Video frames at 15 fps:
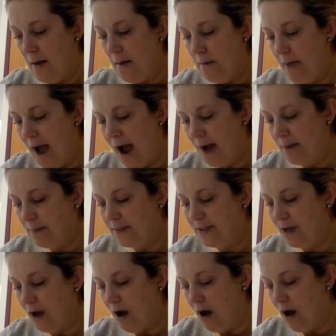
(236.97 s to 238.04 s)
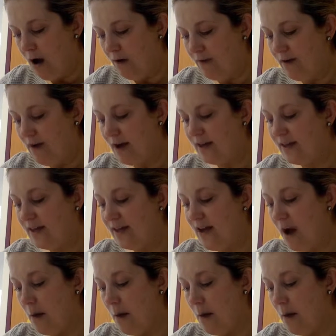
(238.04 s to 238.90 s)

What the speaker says: maps of the